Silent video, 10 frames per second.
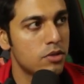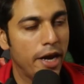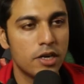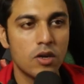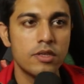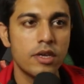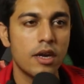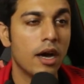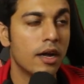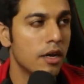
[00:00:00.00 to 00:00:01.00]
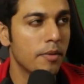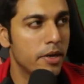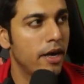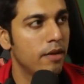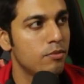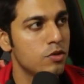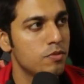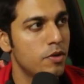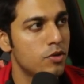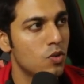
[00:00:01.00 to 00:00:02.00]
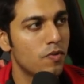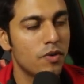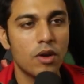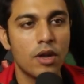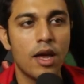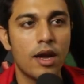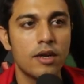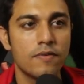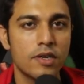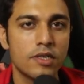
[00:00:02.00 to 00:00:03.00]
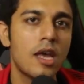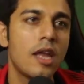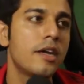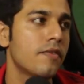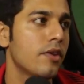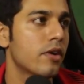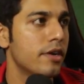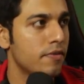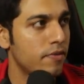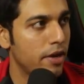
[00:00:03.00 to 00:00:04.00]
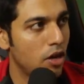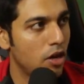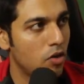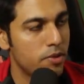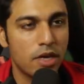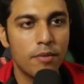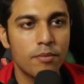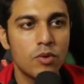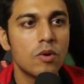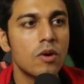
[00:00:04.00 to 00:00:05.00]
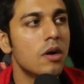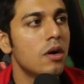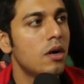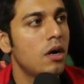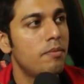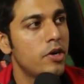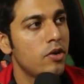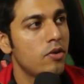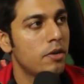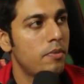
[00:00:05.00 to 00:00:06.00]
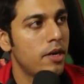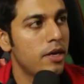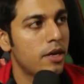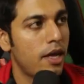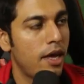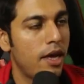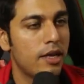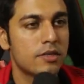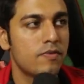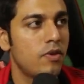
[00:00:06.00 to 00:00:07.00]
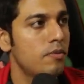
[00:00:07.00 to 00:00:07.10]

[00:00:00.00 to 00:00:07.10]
Right now there are unlimited ammos, but soon we're gonna add a functionality where you can define how much ammo a particular player has for